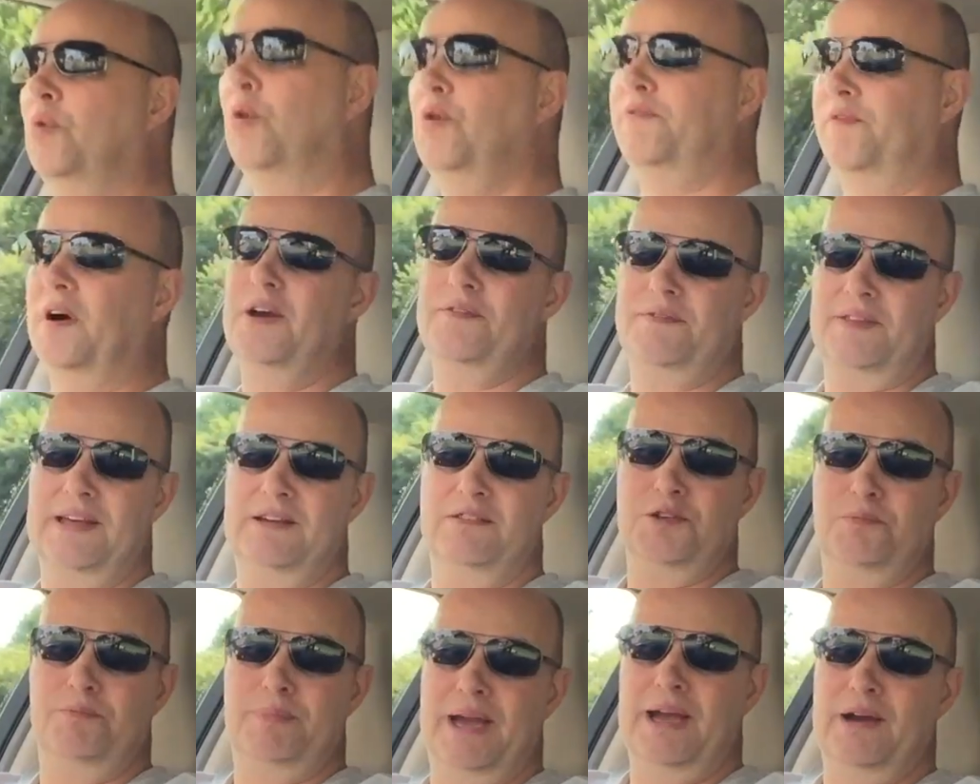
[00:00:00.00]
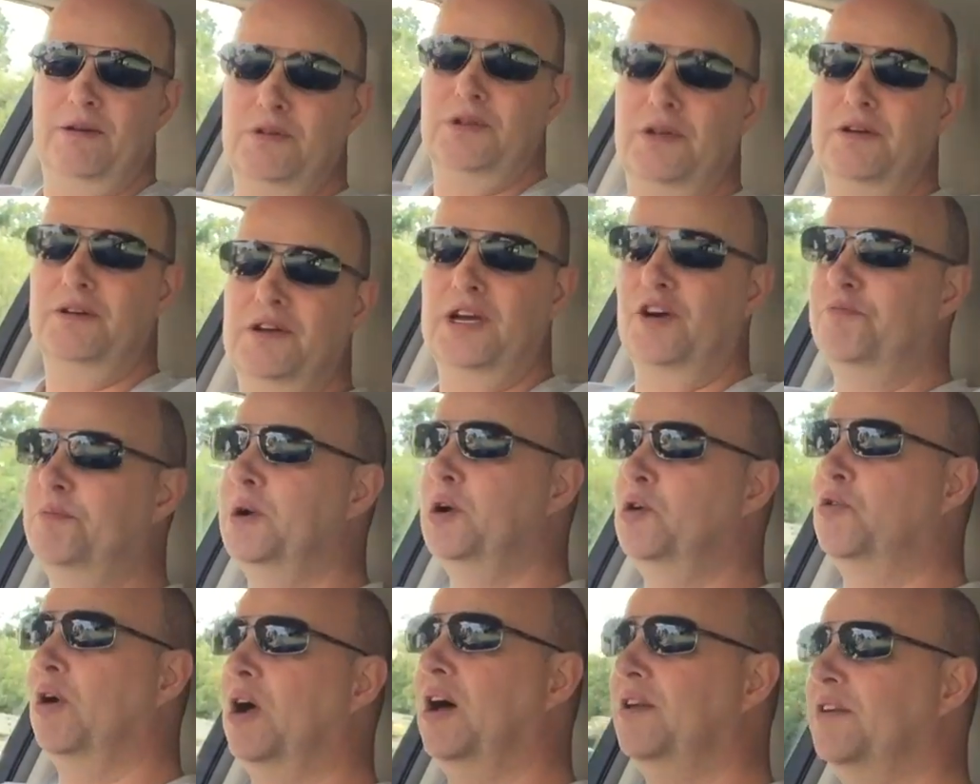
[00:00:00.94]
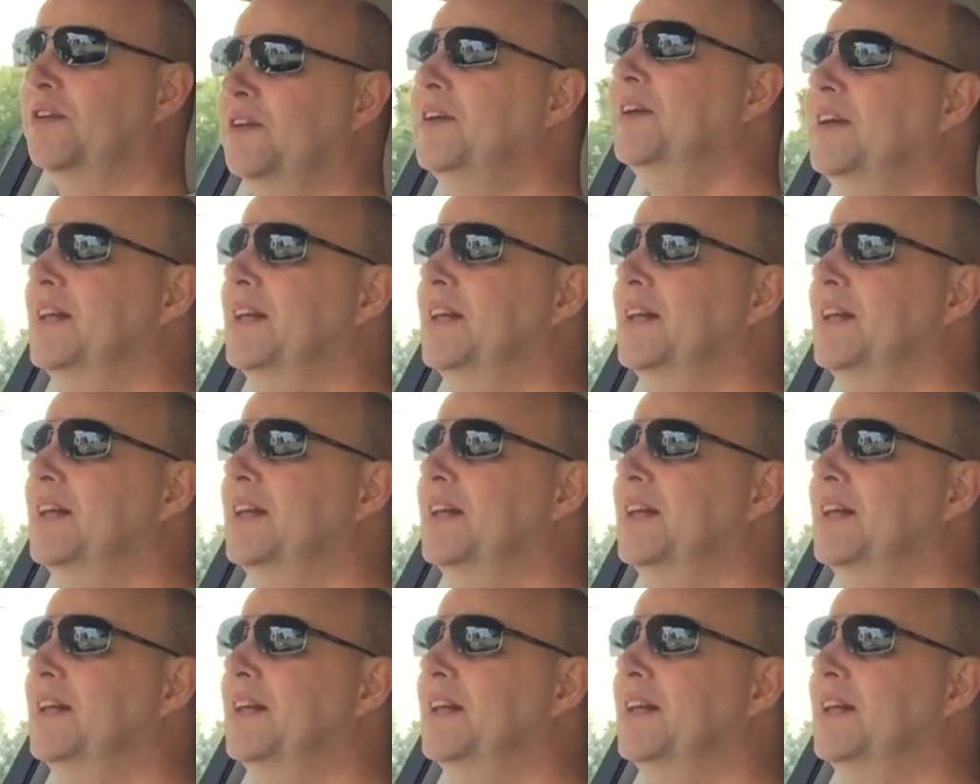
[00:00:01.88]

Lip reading: more £5,000 government grant.